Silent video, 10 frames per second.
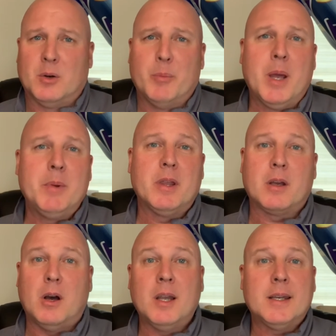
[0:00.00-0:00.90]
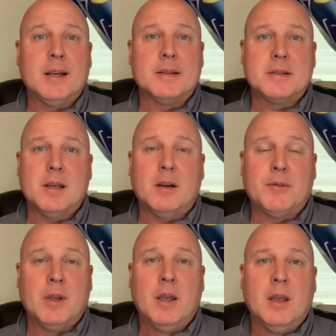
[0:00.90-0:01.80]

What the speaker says: or maybe the content itself